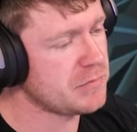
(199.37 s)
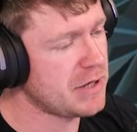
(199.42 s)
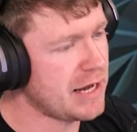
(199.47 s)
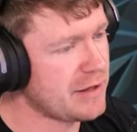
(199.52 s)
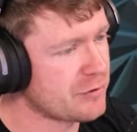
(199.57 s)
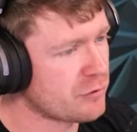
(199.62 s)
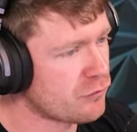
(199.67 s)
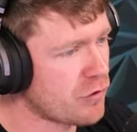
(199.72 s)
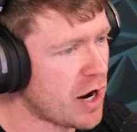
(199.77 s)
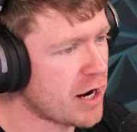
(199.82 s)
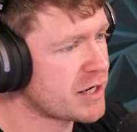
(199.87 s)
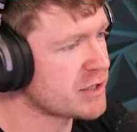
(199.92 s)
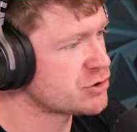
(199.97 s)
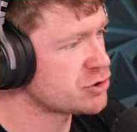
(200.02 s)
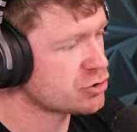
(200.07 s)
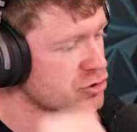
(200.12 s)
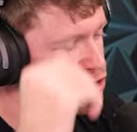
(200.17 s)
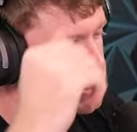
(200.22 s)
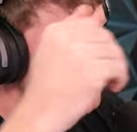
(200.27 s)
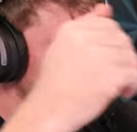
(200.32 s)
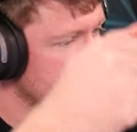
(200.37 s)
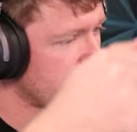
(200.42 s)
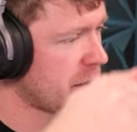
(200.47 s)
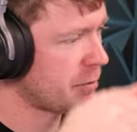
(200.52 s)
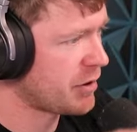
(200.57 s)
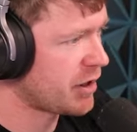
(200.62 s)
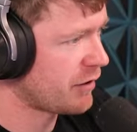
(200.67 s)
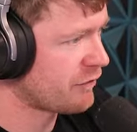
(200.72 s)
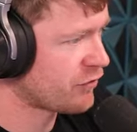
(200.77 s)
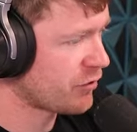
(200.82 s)
And the rockets are still
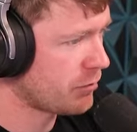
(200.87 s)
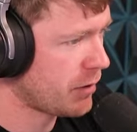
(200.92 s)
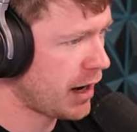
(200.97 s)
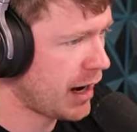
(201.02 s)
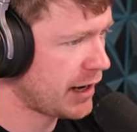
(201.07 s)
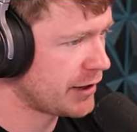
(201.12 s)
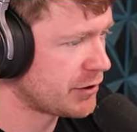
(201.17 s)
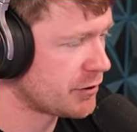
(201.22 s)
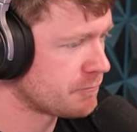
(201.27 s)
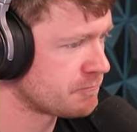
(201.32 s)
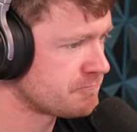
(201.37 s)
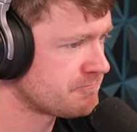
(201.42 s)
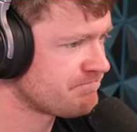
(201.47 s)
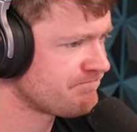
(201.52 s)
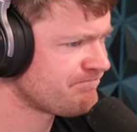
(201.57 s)
coming up from behind him.